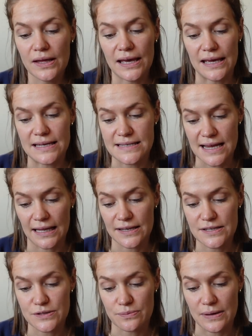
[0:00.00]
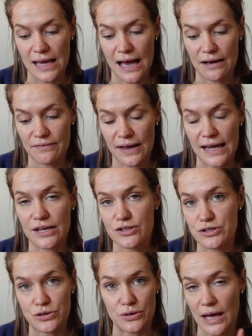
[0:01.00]
In Dallas, we have a
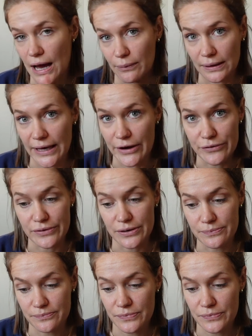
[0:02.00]
2-hour layover.